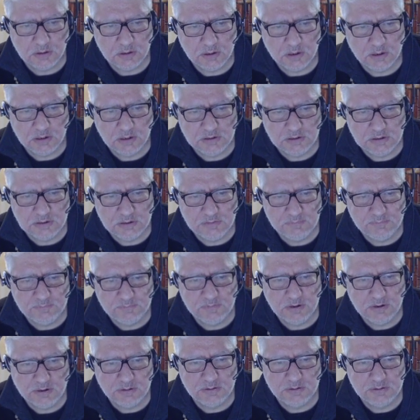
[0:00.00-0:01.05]

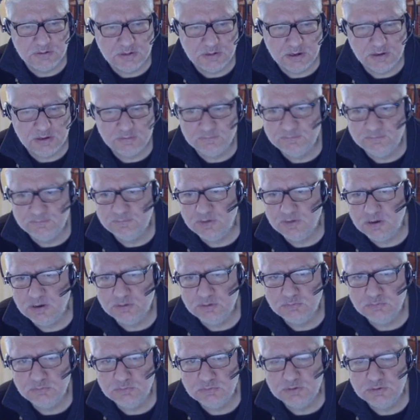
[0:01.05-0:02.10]
Identifier not
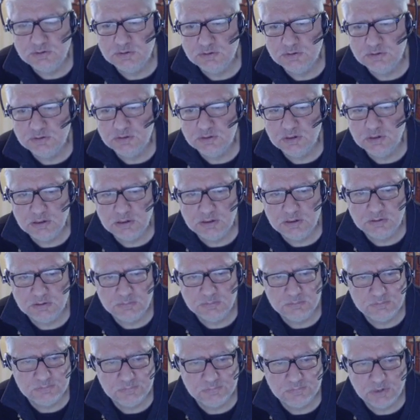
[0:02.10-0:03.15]
found.
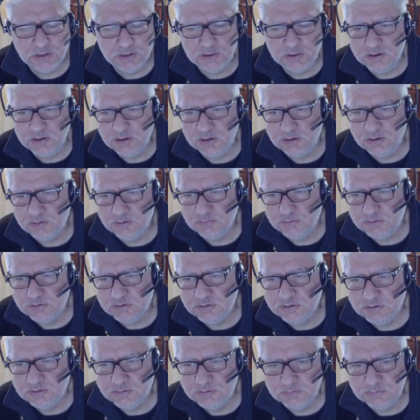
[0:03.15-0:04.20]
I think I know what
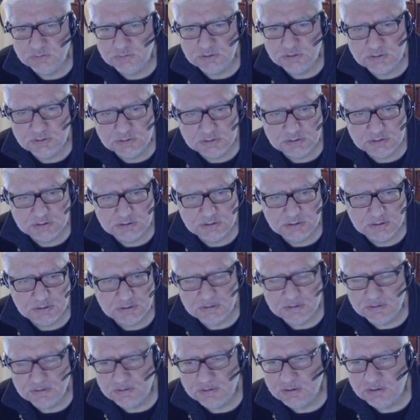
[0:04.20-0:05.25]
this means.
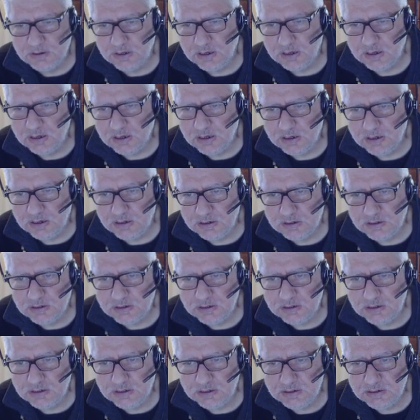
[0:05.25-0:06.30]

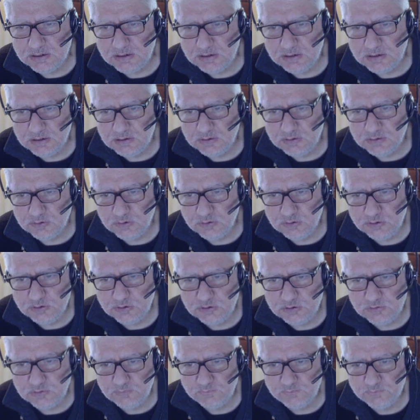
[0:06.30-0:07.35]
In the
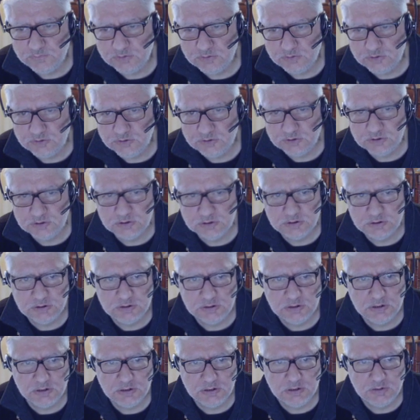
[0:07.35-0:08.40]
earlier
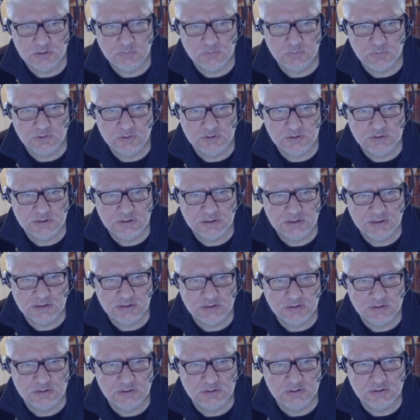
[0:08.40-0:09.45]
version, one of the
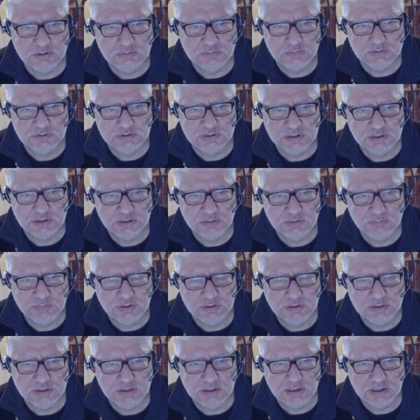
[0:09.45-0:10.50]
hints was telling
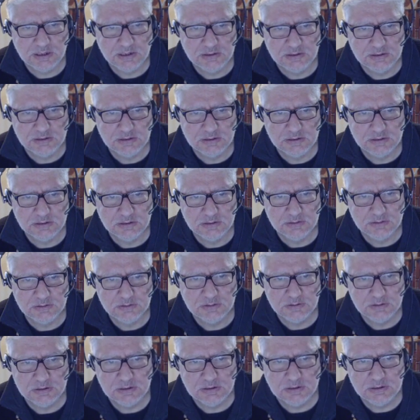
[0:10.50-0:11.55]
me that
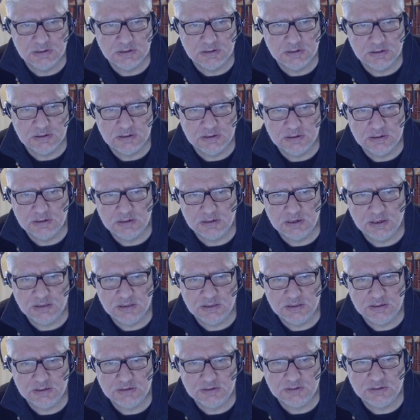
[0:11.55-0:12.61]
I
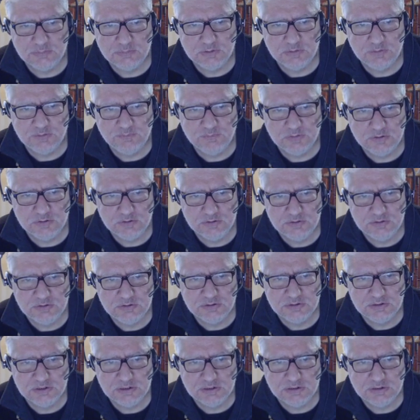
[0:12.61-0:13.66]
think some of the
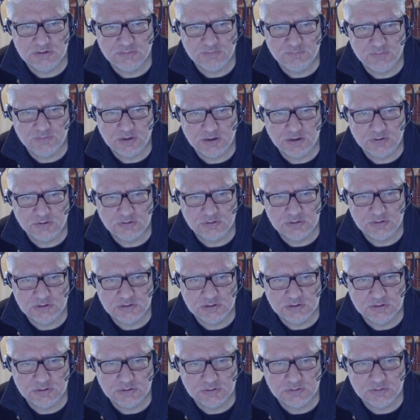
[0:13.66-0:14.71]
functions in the file
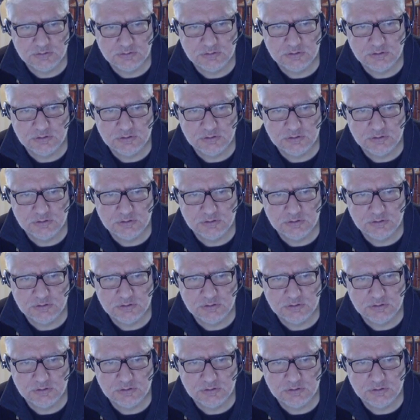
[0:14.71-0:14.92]
util